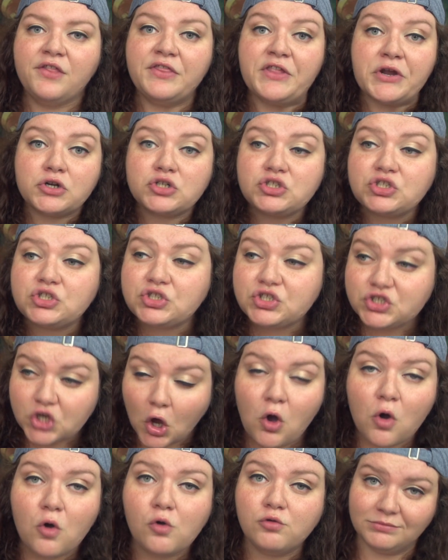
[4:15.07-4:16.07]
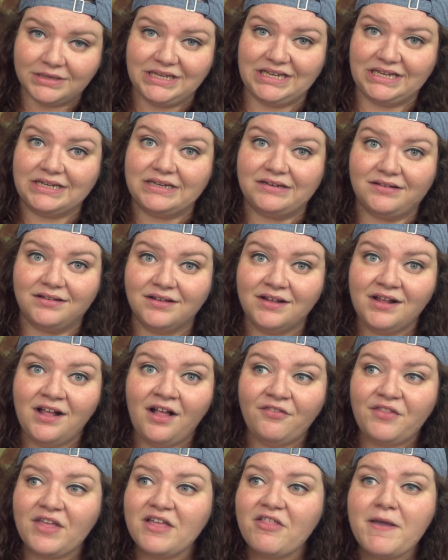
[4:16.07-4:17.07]
They're so mean.
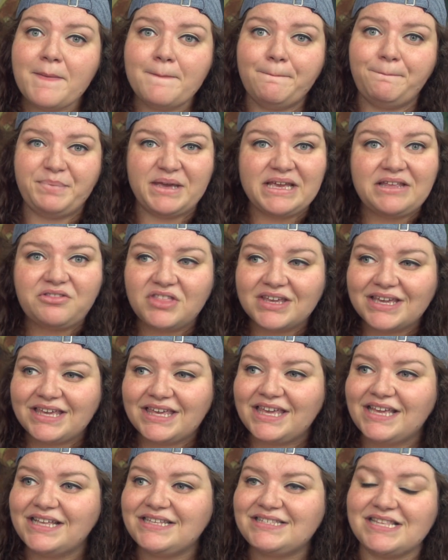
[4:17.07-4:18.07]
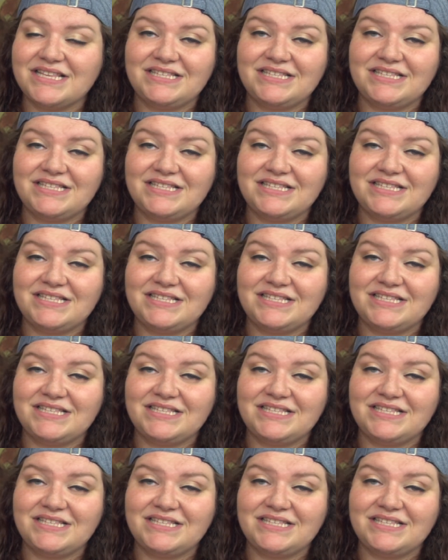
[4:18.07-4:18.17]
They, like, beat the kids.